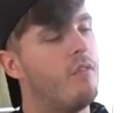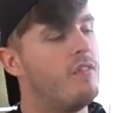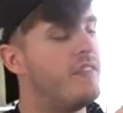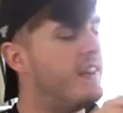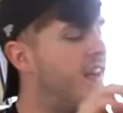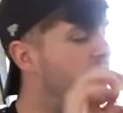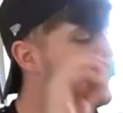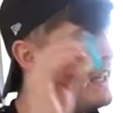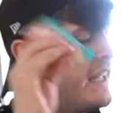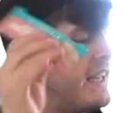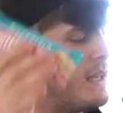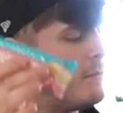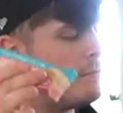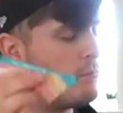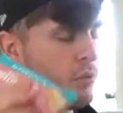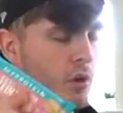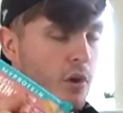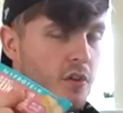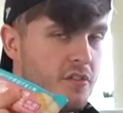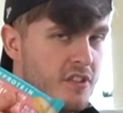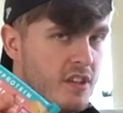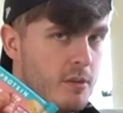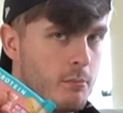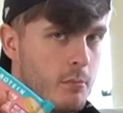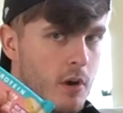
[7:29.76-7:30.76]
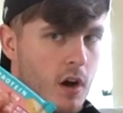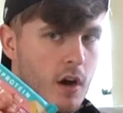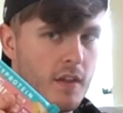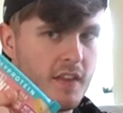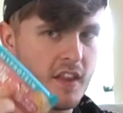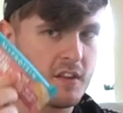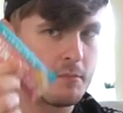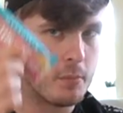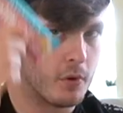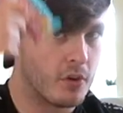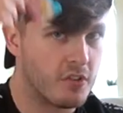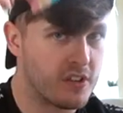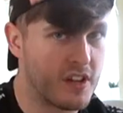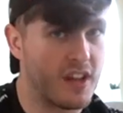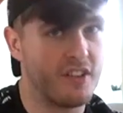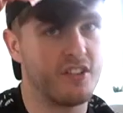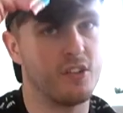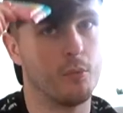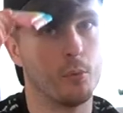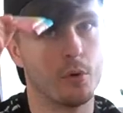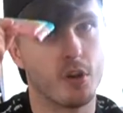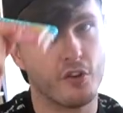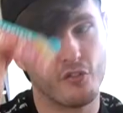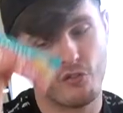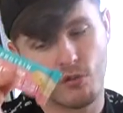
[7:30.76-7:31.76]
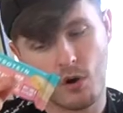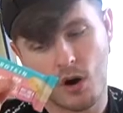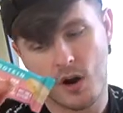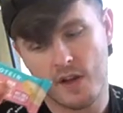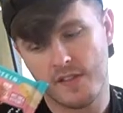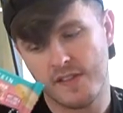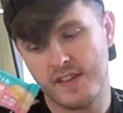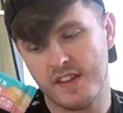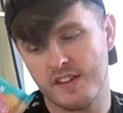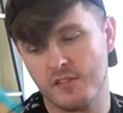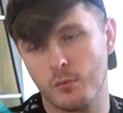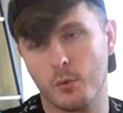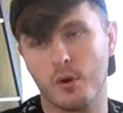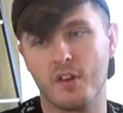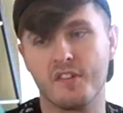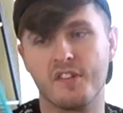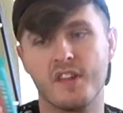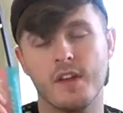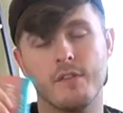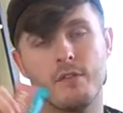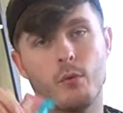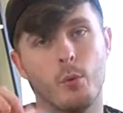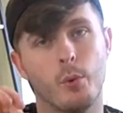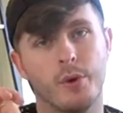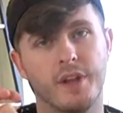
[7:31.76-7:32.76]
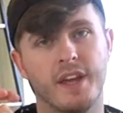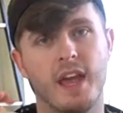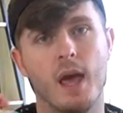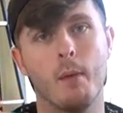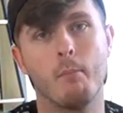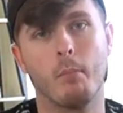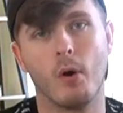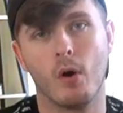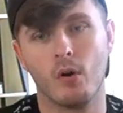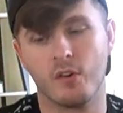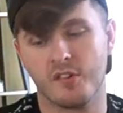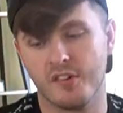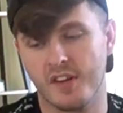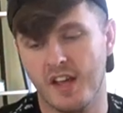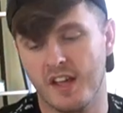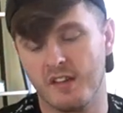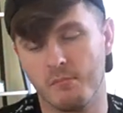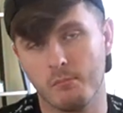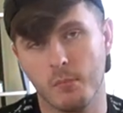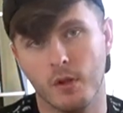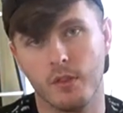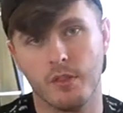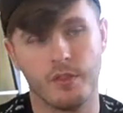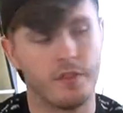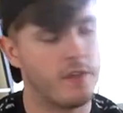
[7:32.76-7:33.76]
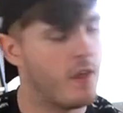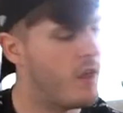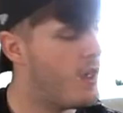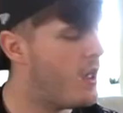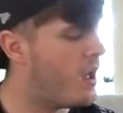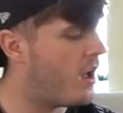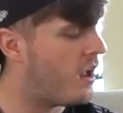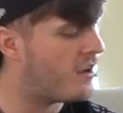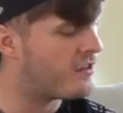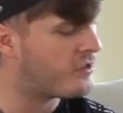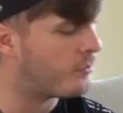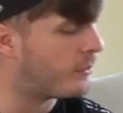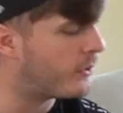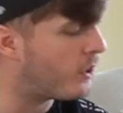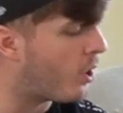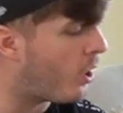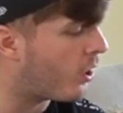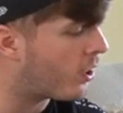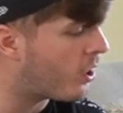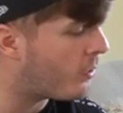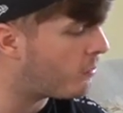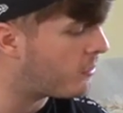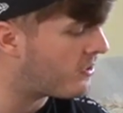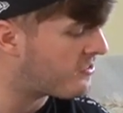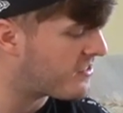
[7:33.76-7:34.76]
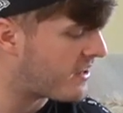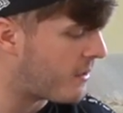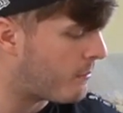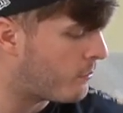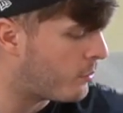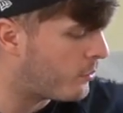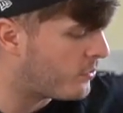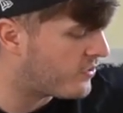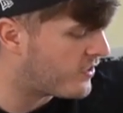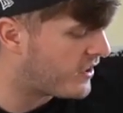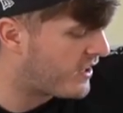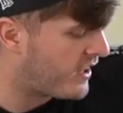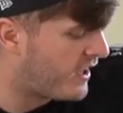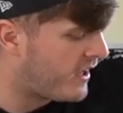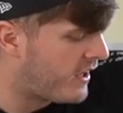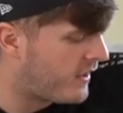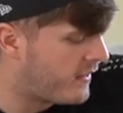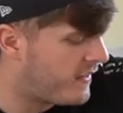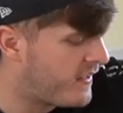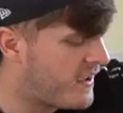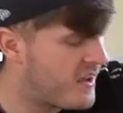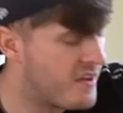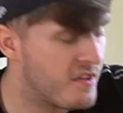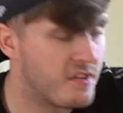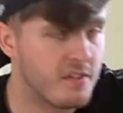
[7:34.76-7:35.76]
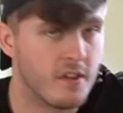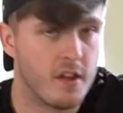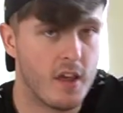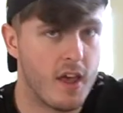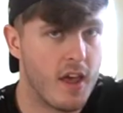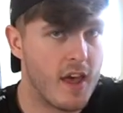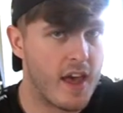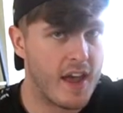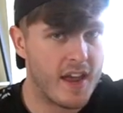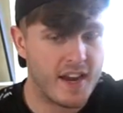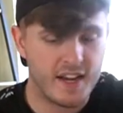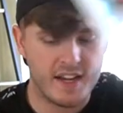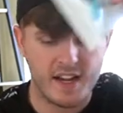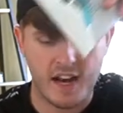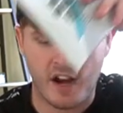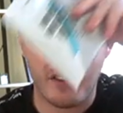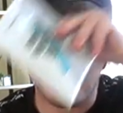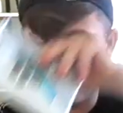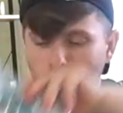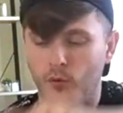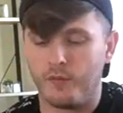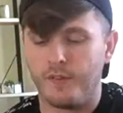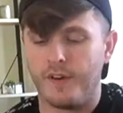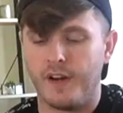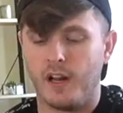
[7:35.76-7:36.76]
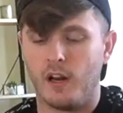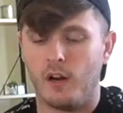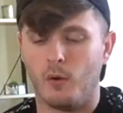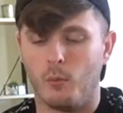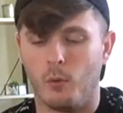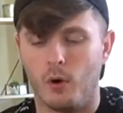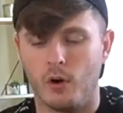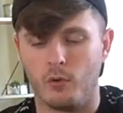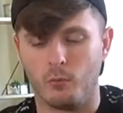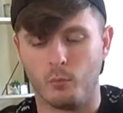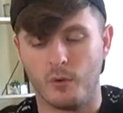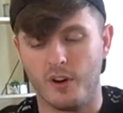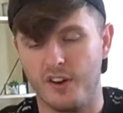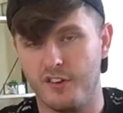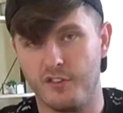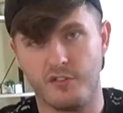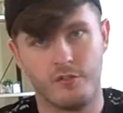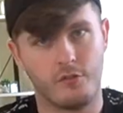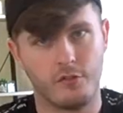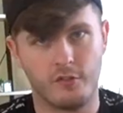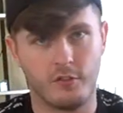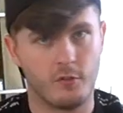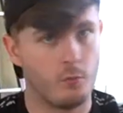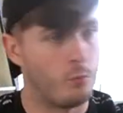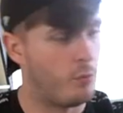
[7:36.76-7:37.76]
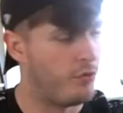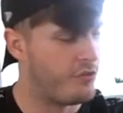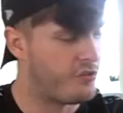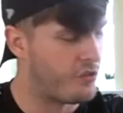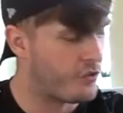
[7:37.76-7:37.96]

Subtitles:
of the lean protein bar. That's because I actually want to try these. I want to see if I want to get a box next month. So we've got a couple of samples in here. This, a natural vanilla one, which was